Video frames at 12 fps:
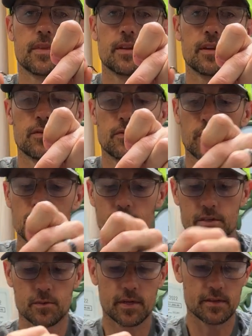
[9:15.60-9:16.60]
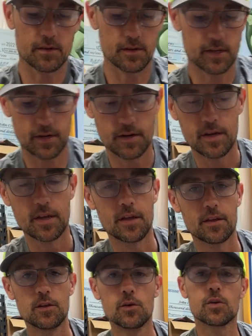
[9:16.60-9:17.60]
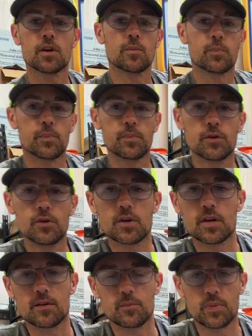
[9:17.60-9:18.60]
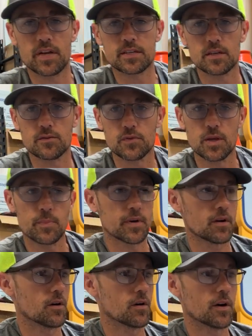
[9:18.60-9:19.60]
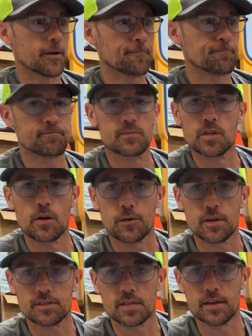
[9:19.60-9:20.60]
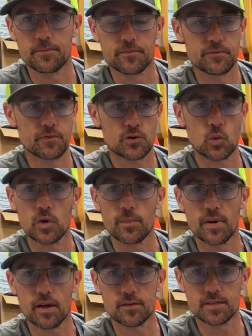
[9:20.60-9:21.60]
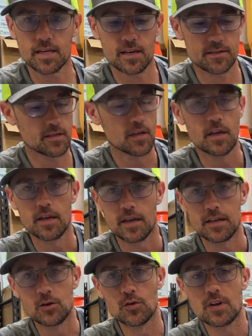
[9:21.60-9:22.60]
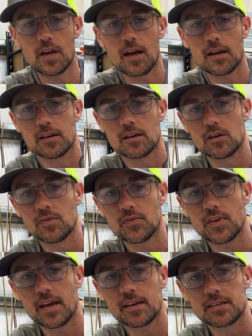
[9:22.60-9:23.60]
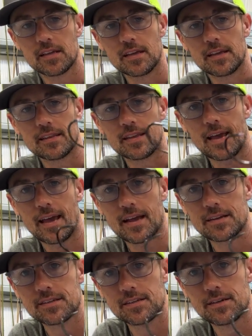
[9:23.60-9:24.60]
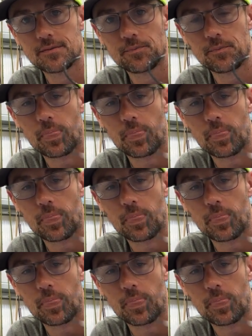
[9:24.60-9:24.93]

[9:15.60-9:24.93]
It freely swings on there. You can pitch it and flip it on, let's say 20-pound test, and you're not going to affect the action